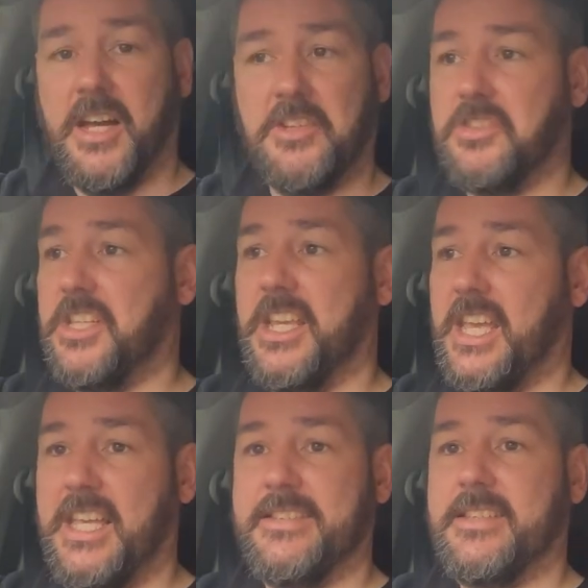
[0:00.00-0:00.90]
I just think
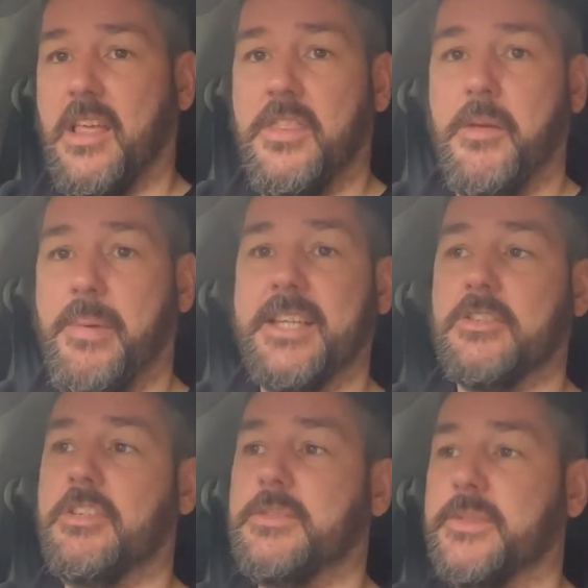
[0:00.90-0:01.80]
it is the best
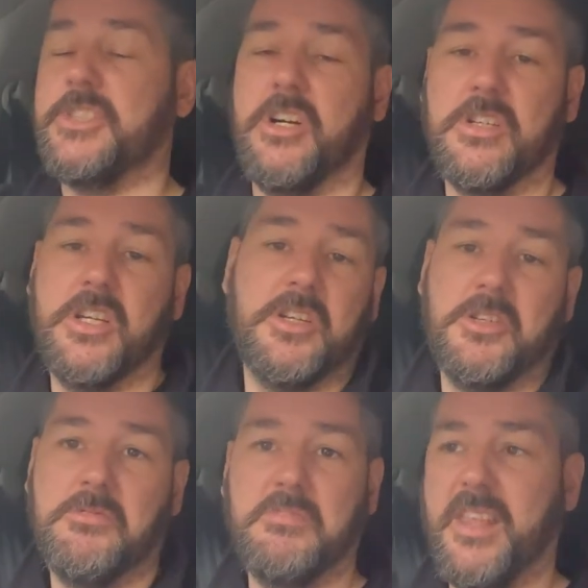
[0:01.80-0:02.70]
Christmas song
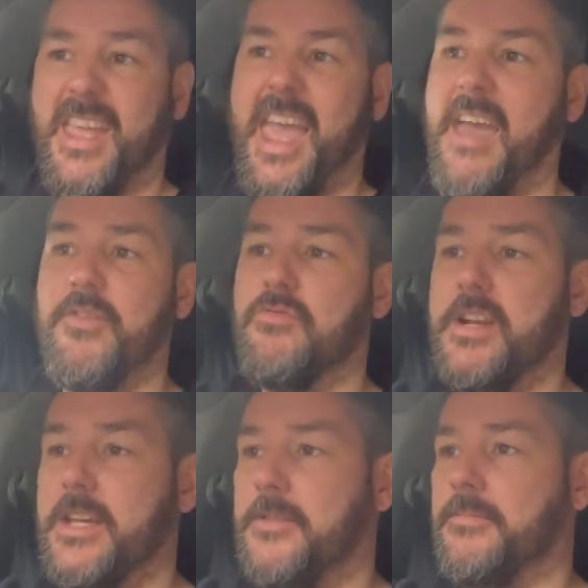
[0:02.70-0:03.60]
ever
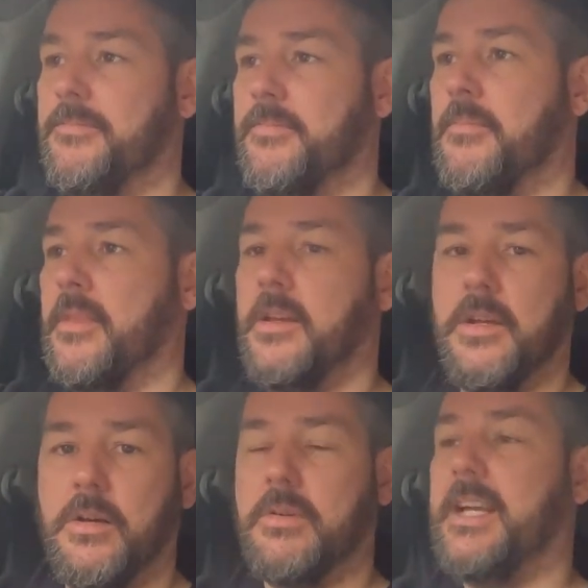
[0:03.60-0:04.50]
written.
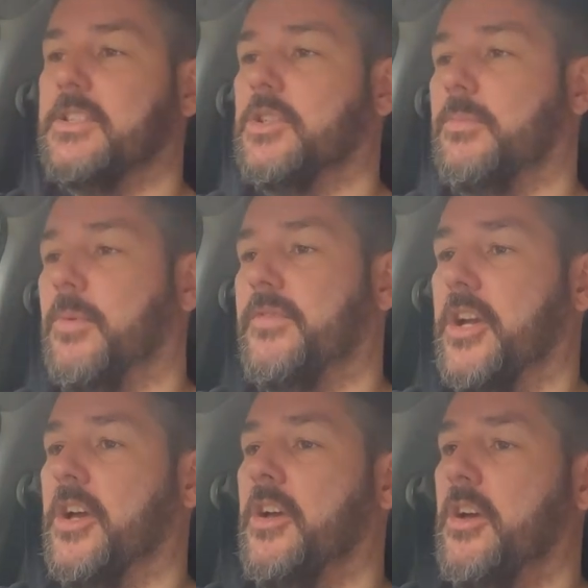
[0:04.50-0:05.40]
We'll catch up with
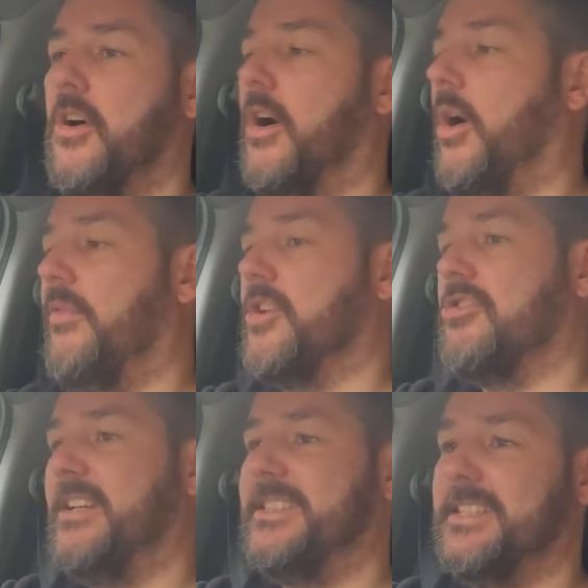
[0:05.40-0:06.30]
you over at
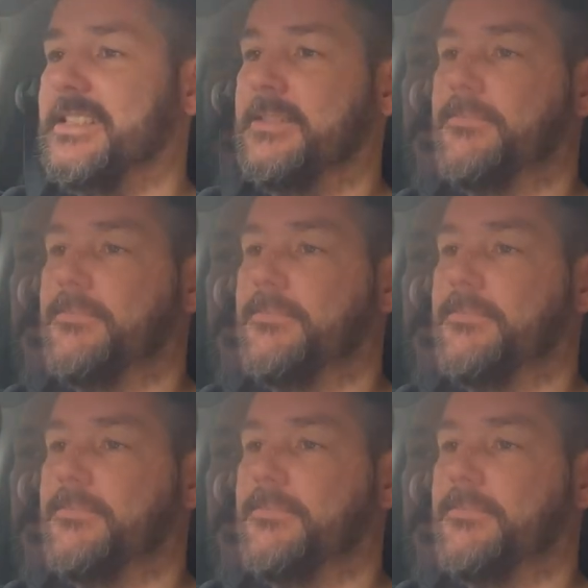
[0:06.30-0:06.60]
Chris's.